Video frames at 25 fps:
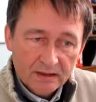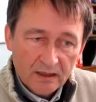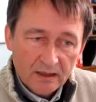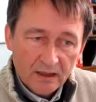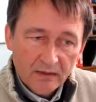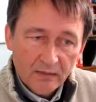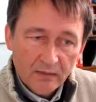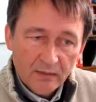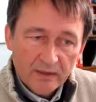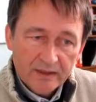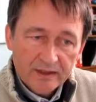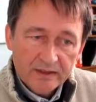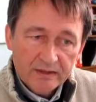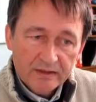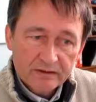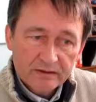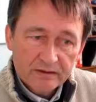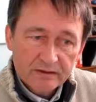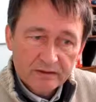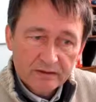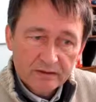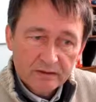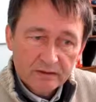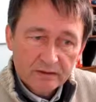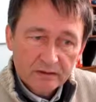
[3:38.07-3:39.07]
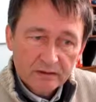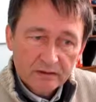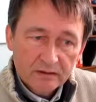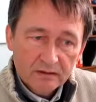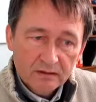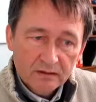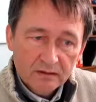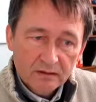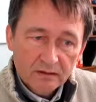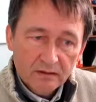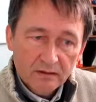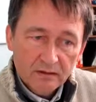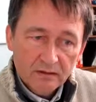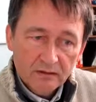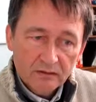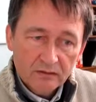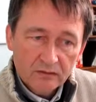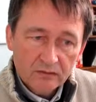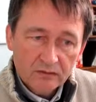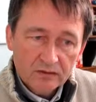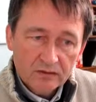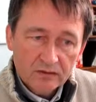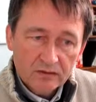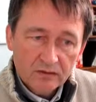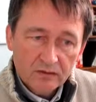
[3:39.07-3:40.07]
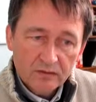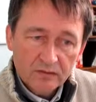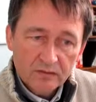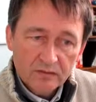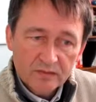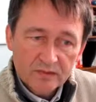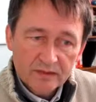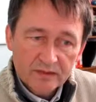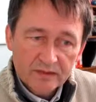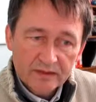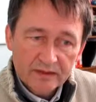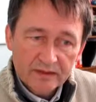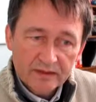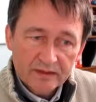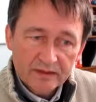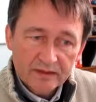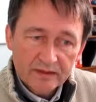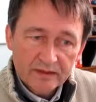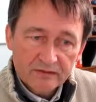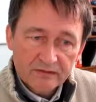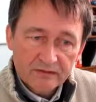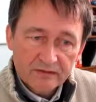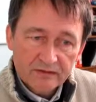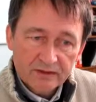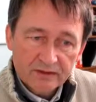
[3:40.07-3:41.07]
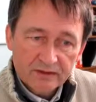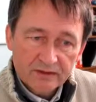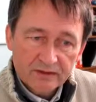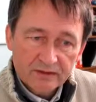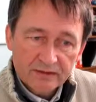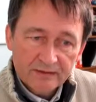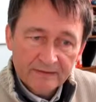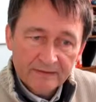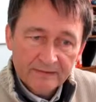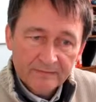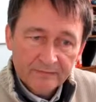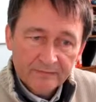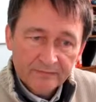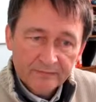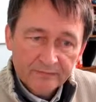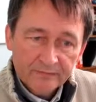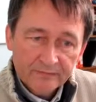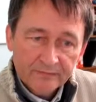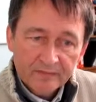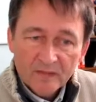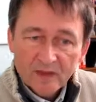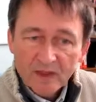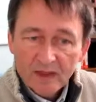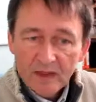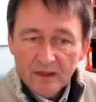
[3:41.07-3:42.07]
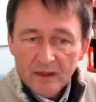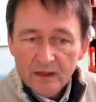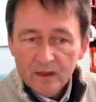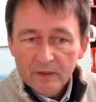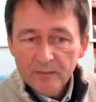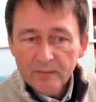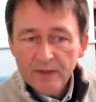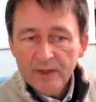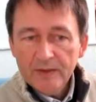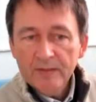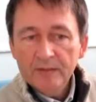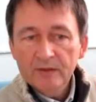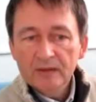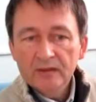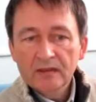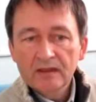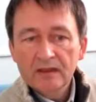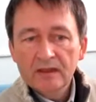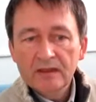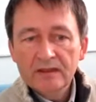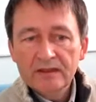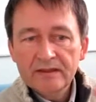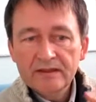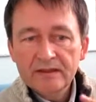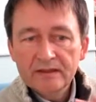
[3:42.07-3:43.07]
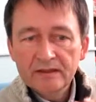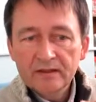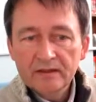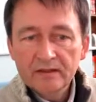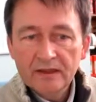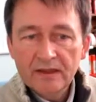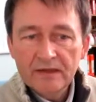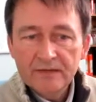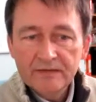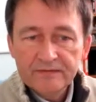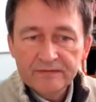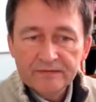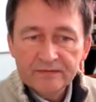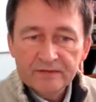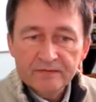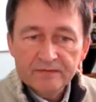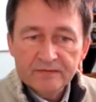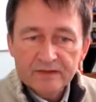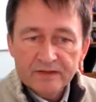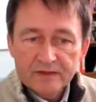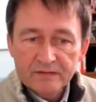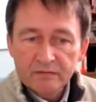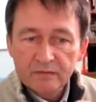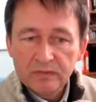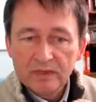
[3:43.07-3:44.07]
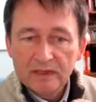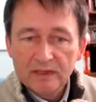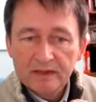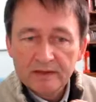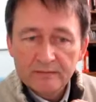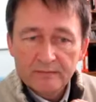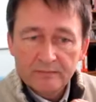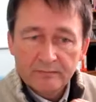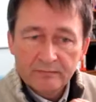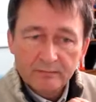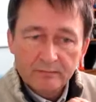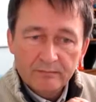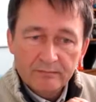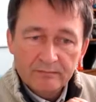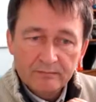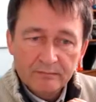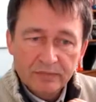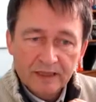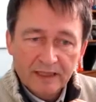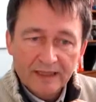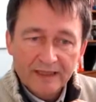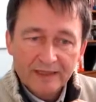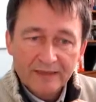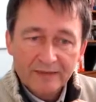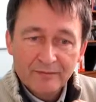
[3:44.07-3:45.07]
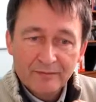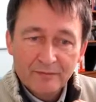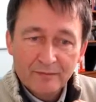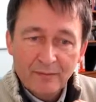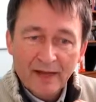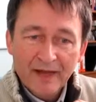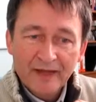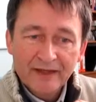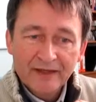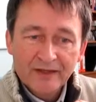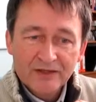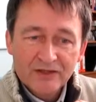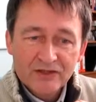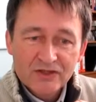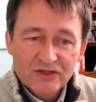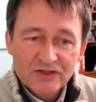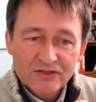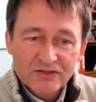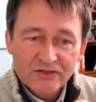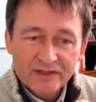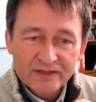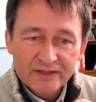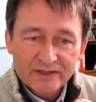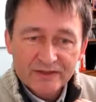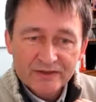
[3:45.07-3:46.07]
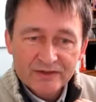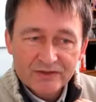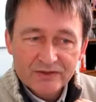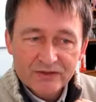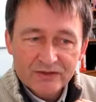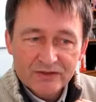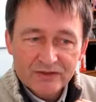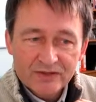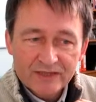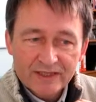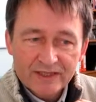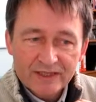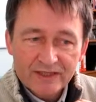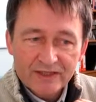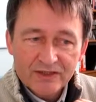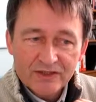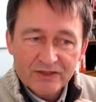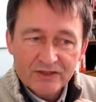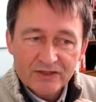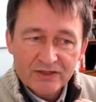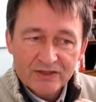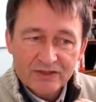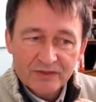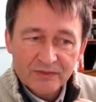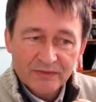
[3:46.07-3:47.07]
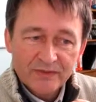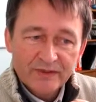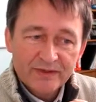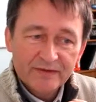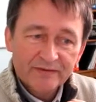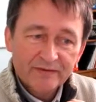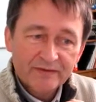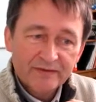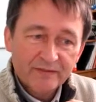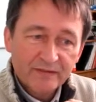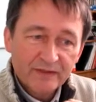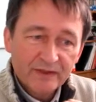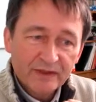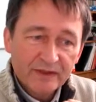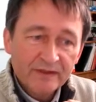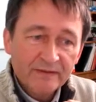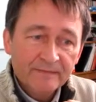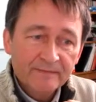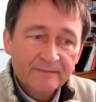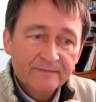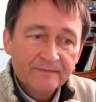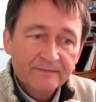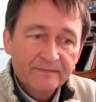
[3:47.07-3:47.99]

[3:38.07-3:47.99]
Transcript: I waited and looked up to the end of the alley. People lined the left of this back street just inches away from me.